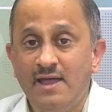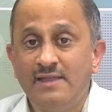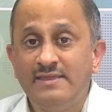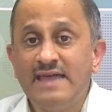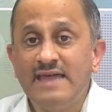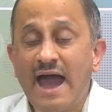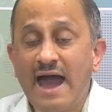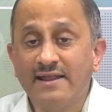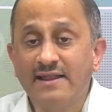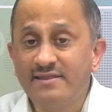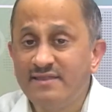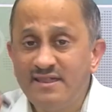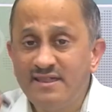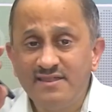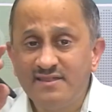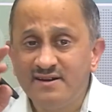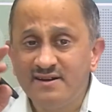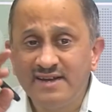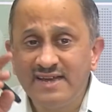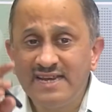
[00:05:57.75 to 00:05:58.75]
The RC
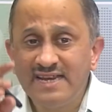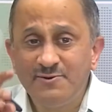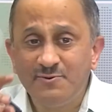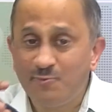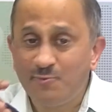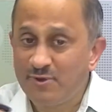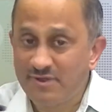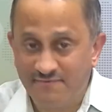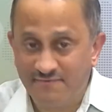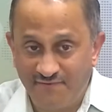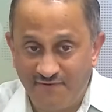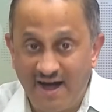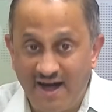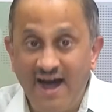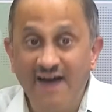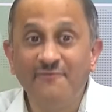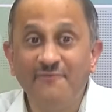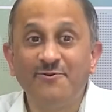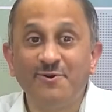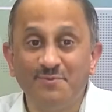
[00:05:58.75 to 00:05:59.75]
circuit was
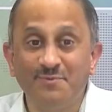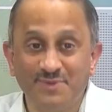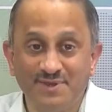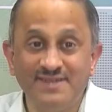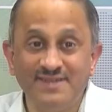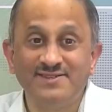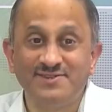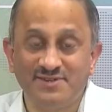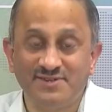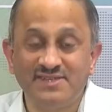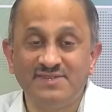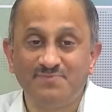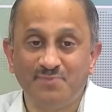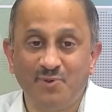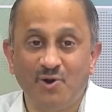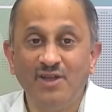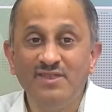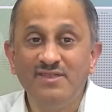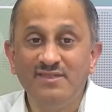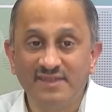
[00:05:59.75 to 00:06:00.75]
far from this
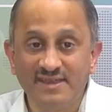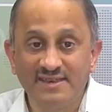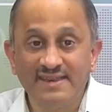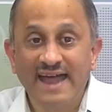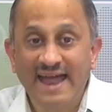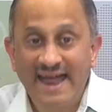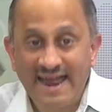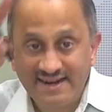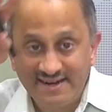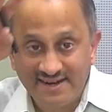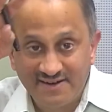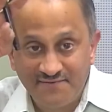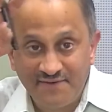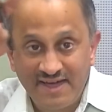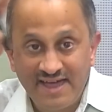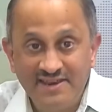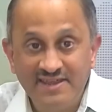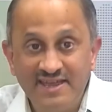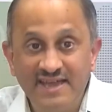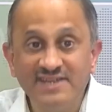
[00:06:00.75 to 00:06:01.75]
response, it had a
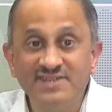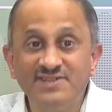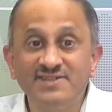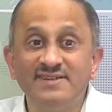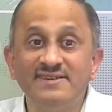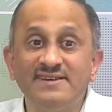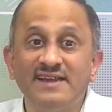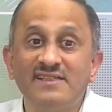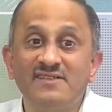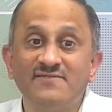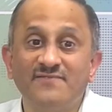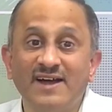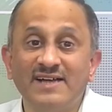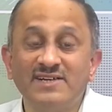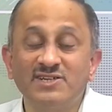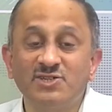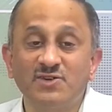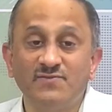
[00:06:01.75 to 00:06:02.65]
variation as a function of